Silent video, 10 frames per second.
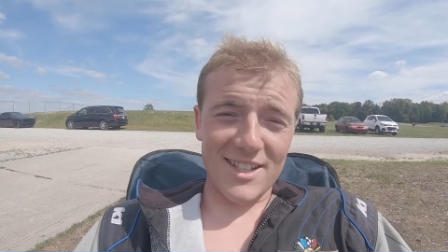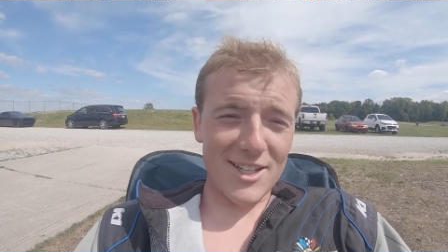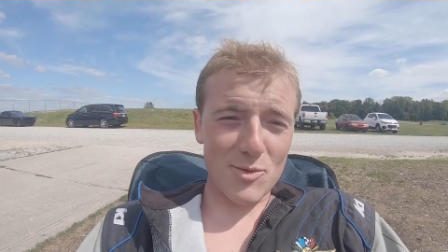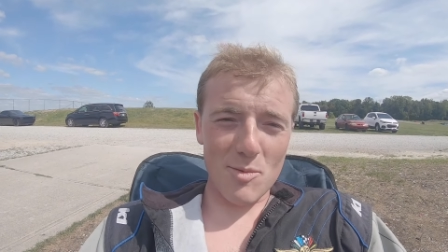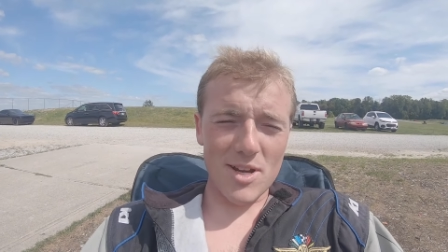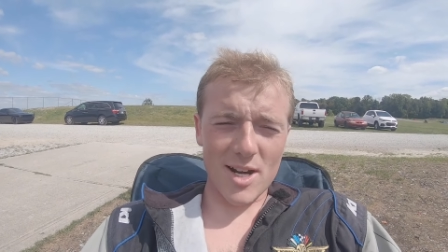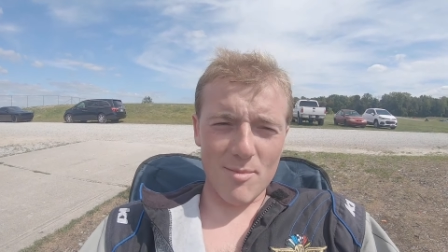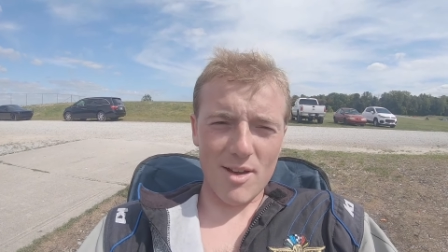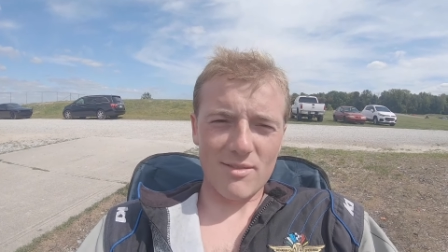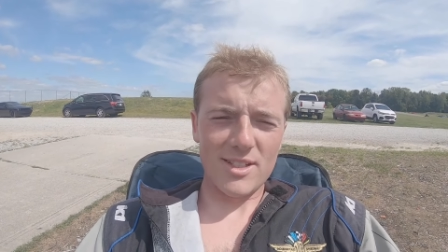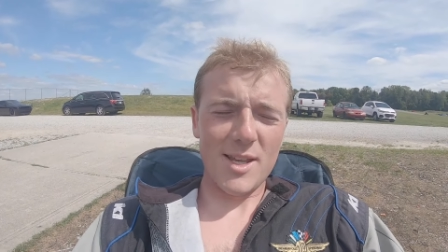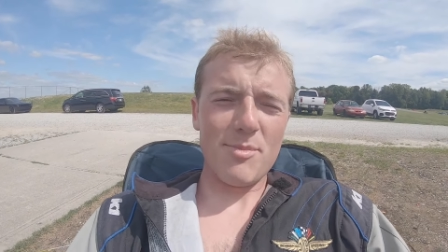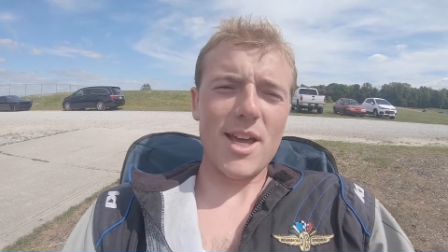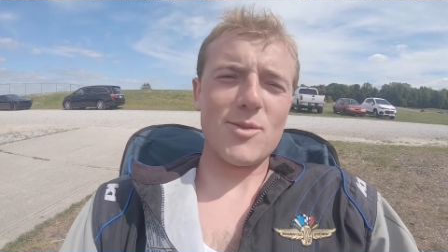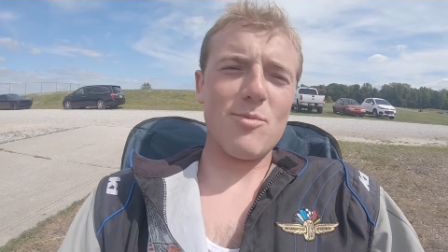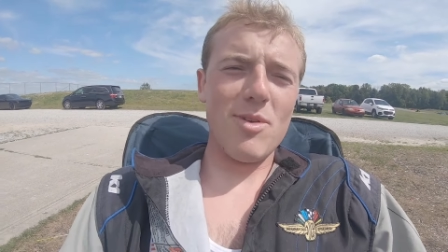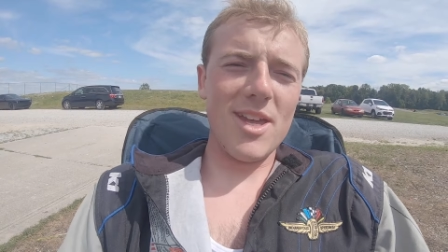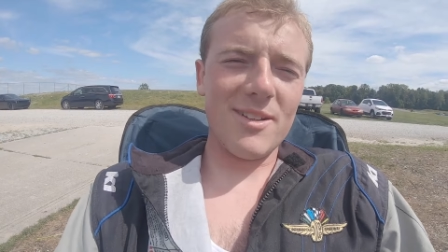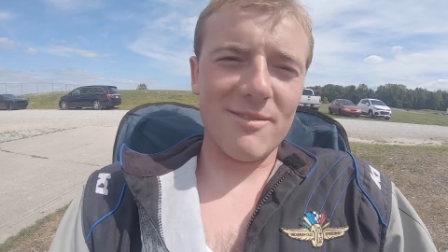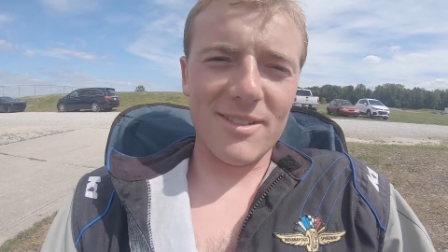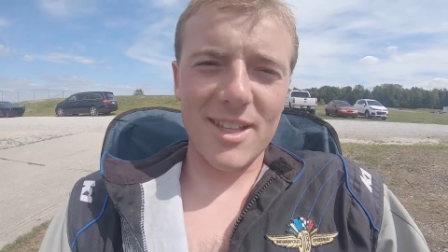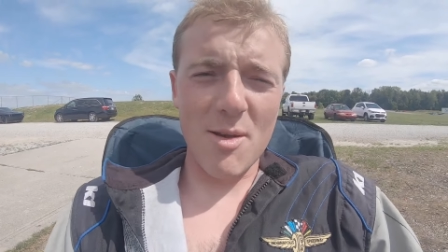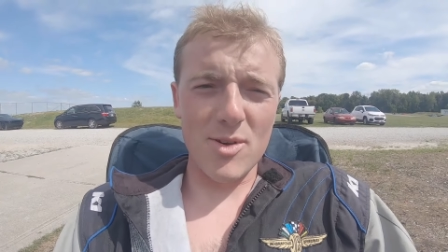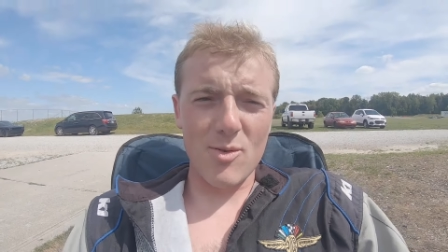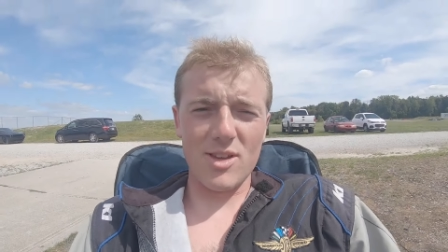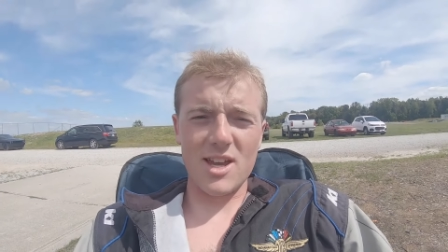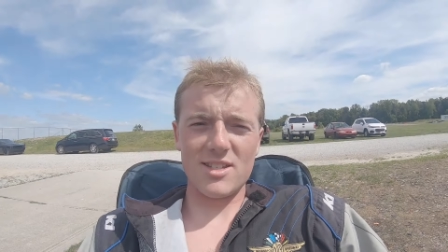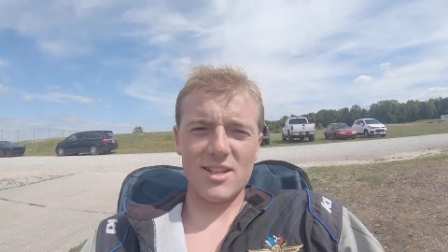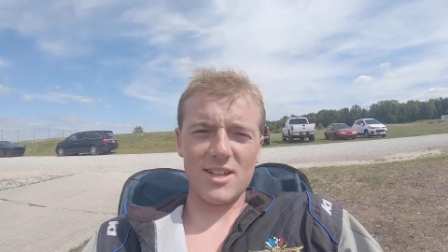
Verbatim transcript: This is what I'm talking about. Deep Thoughts with Ben. Let me know what you guys